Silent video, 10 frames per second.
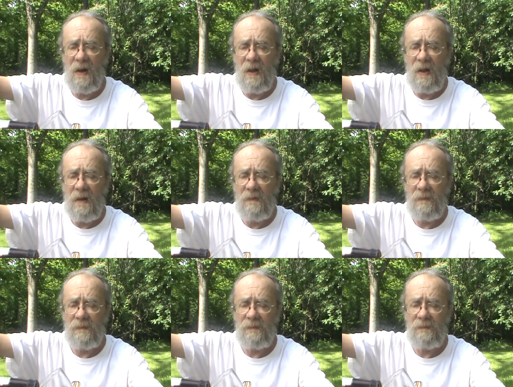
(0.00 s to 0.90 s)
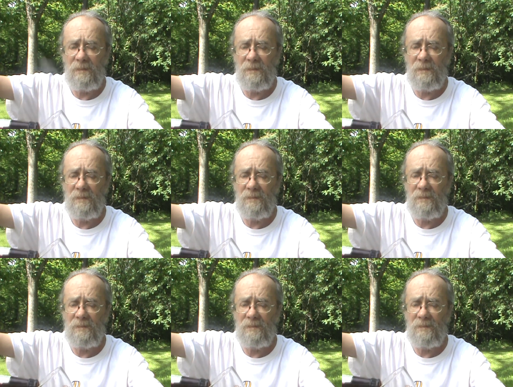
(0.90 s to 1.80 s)

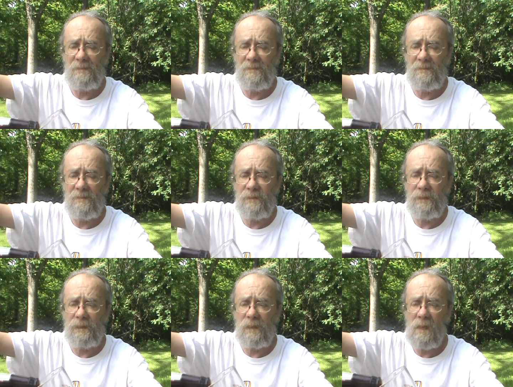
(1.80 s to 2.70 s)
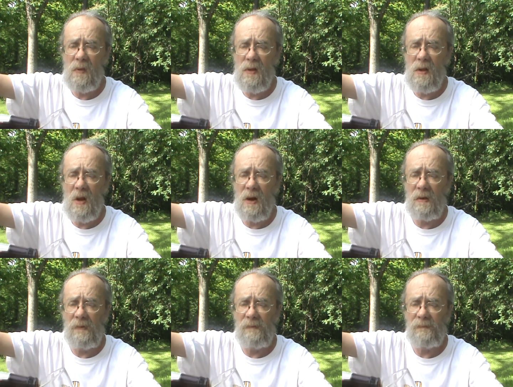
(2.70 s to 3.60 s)

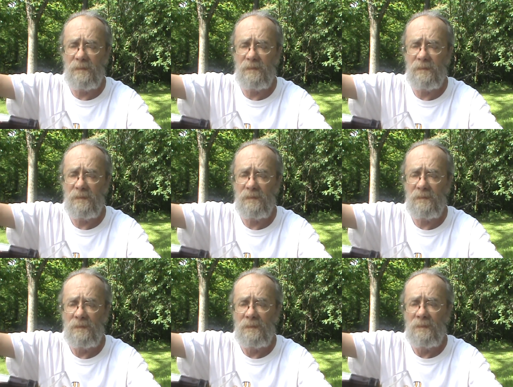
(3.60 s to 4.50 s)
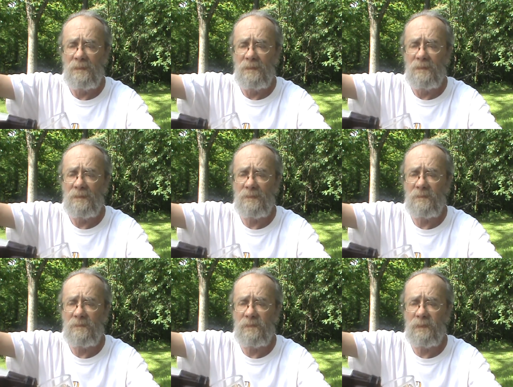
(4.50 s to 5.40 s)

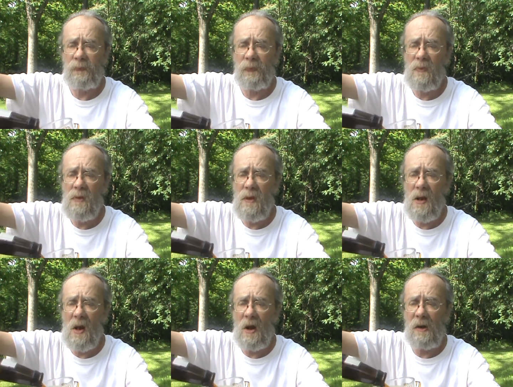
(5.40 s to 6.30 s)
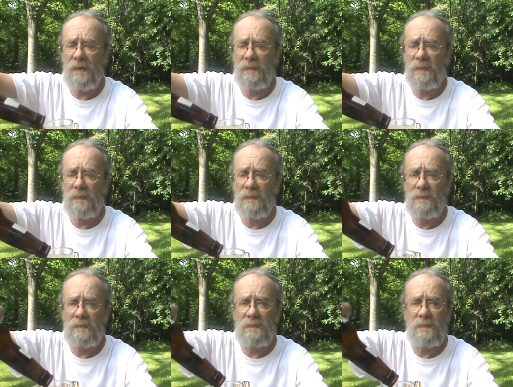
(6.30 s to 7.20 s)

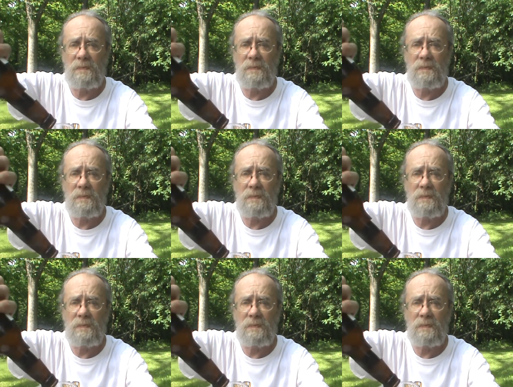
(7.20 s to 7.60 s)
(silence)